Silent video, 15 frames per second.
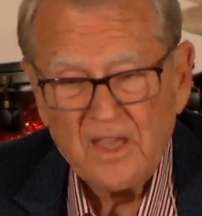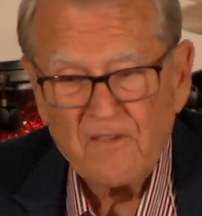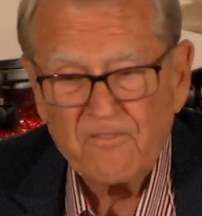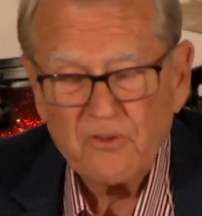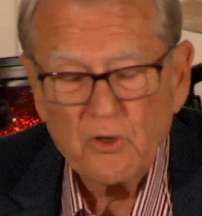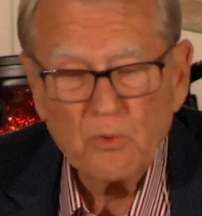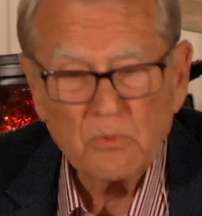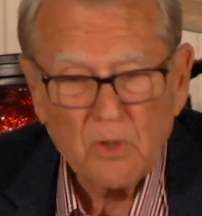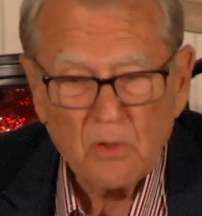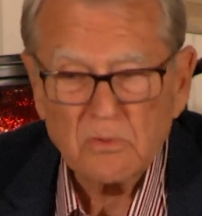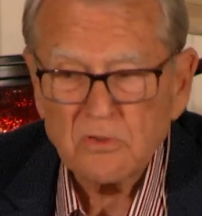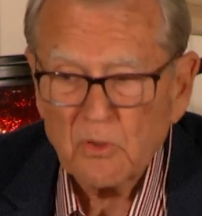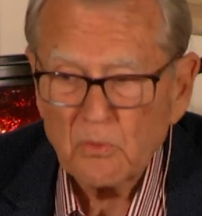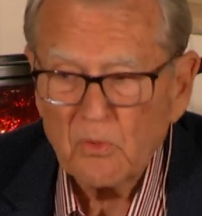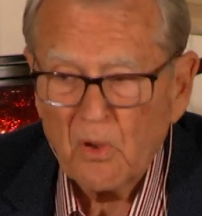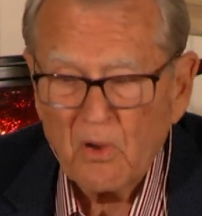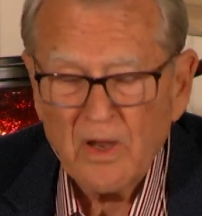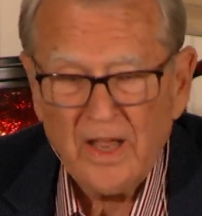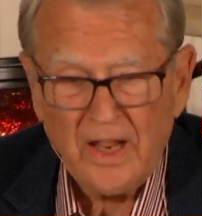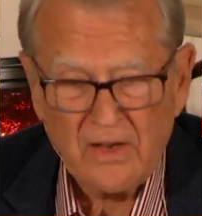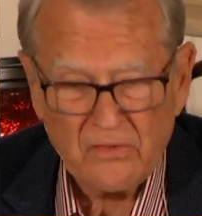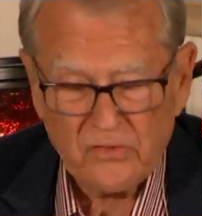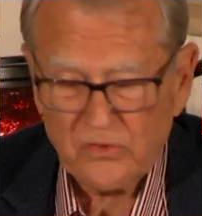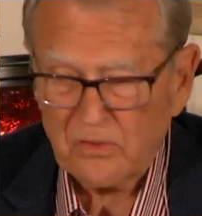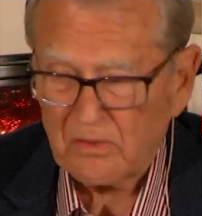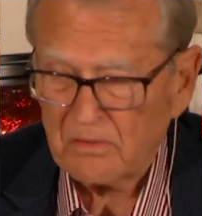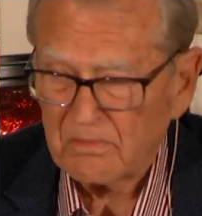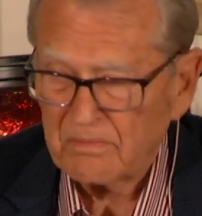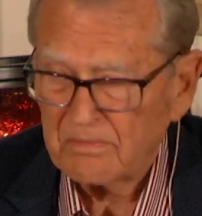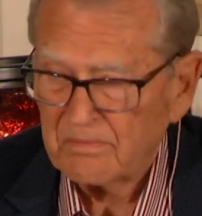If you wrote the wrong
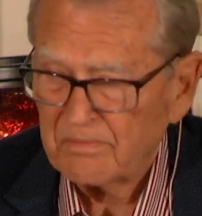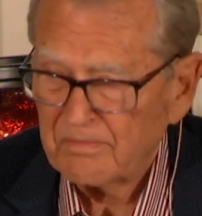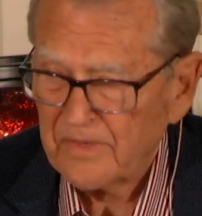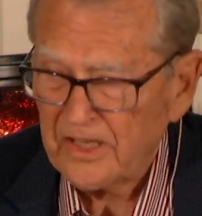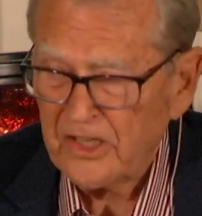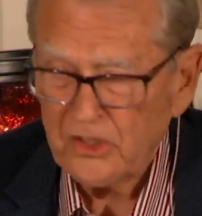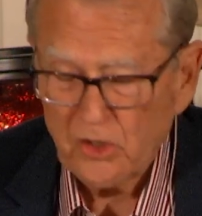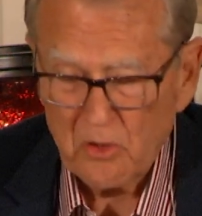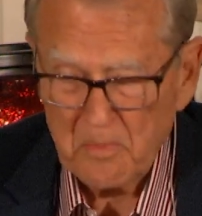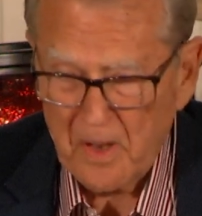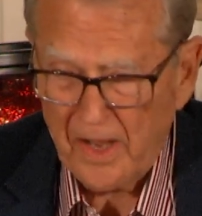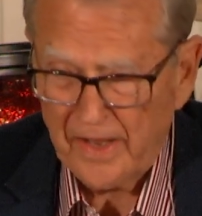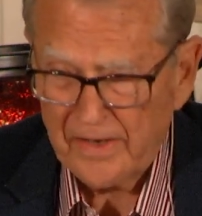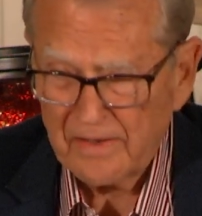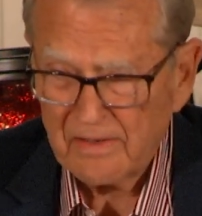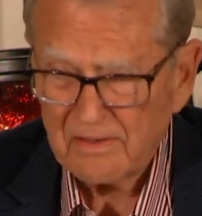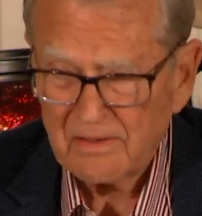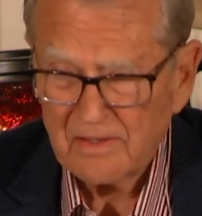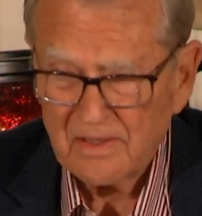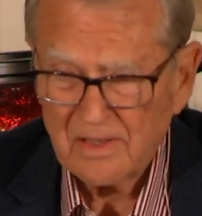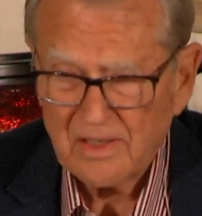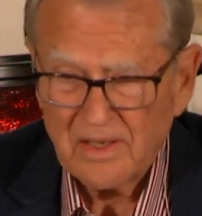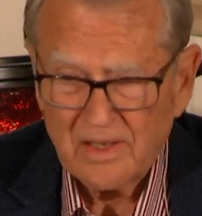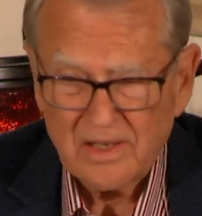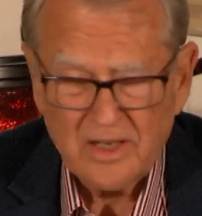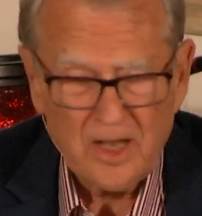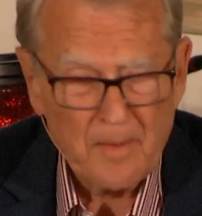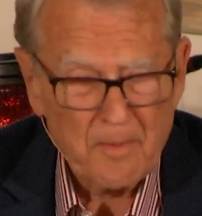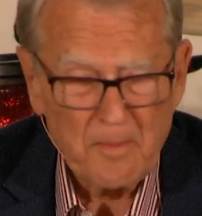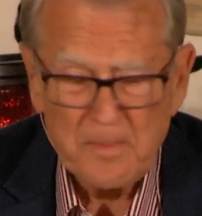answer in your mind
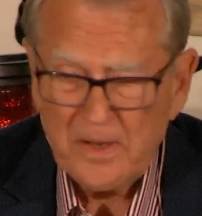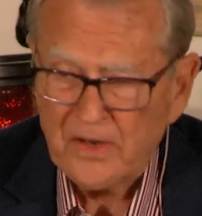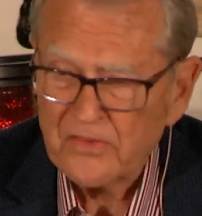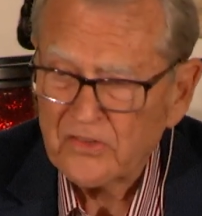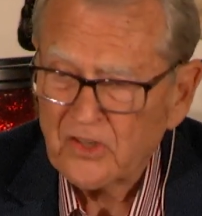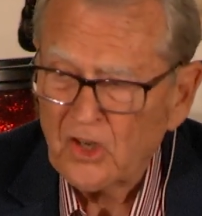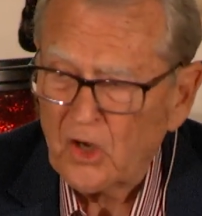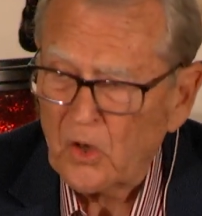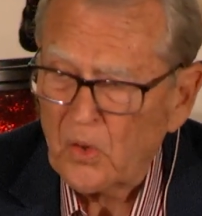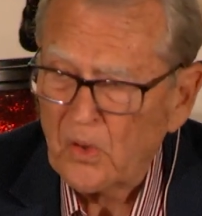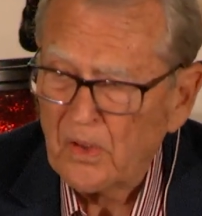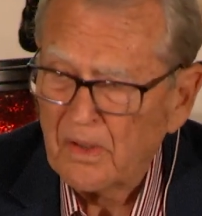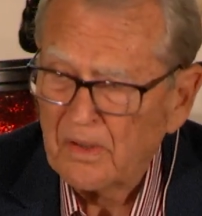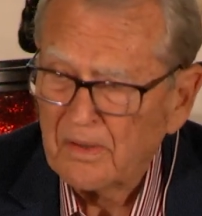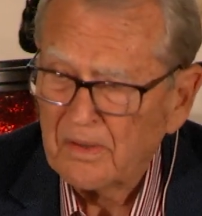a couple minutes ago,